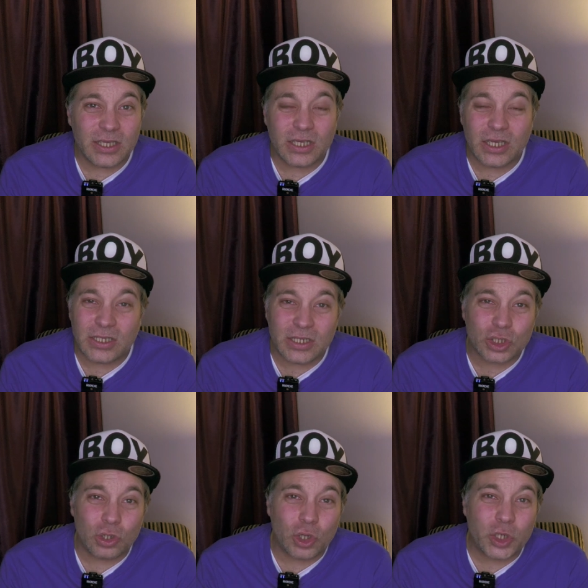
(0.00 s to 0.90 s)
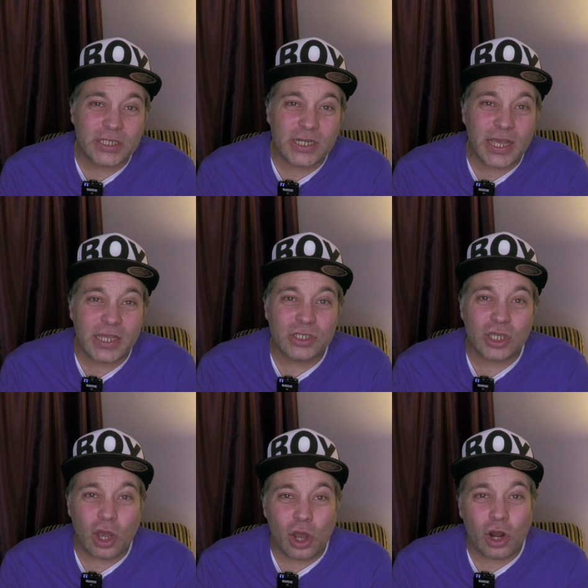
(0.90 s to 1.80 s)
the additional odds and ends
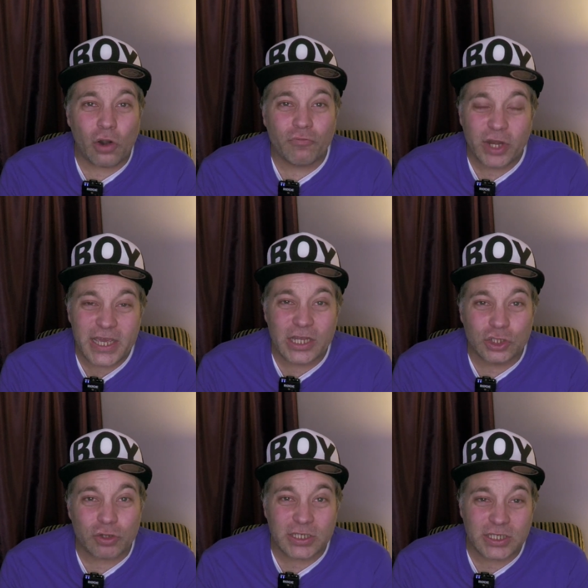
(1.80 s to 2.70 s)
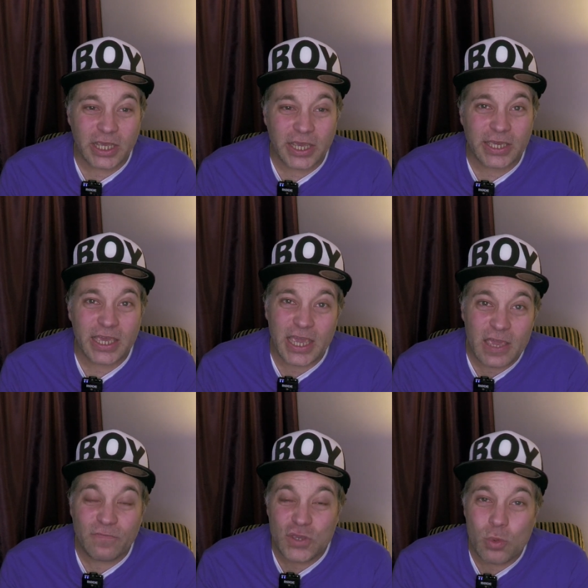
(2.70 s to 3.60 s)
are really interesting
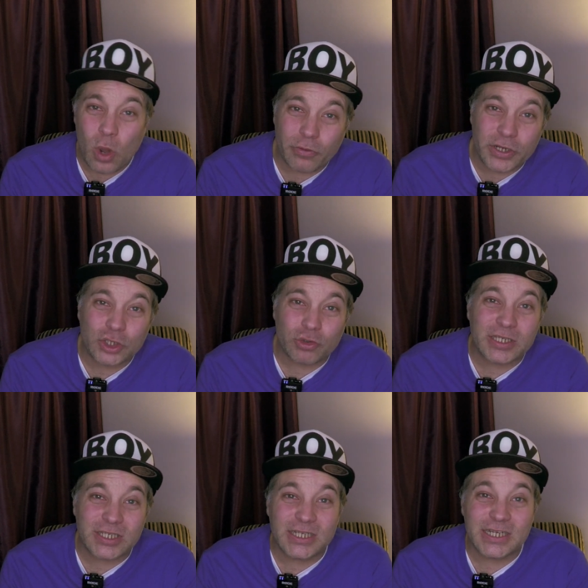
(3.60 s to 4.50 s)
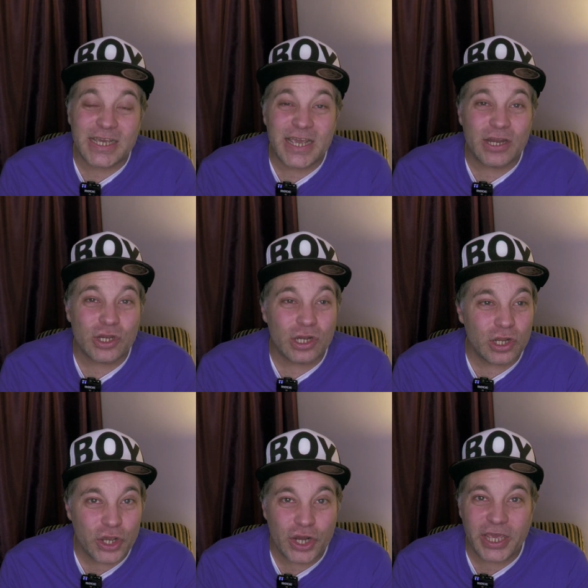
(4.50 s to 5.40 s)
if you are interested in
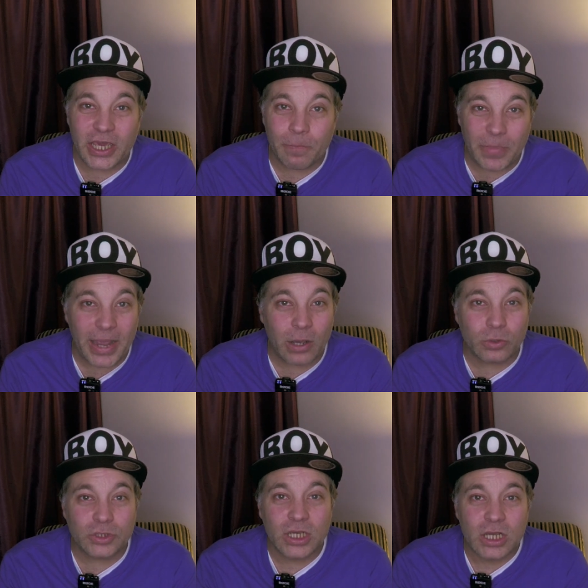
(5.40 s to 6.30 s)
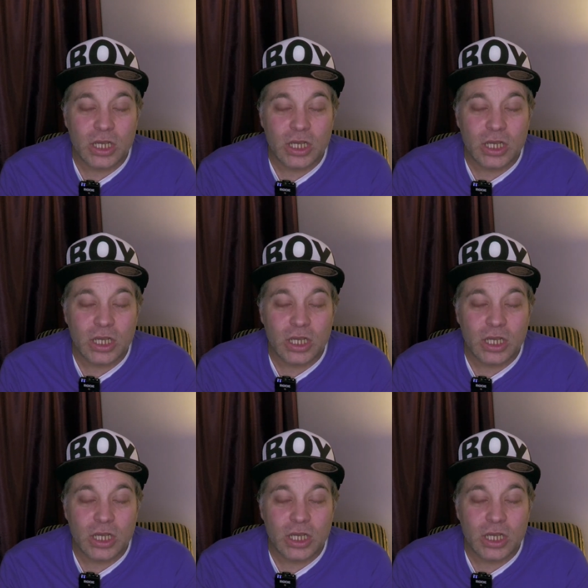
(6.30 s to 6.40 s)
learning about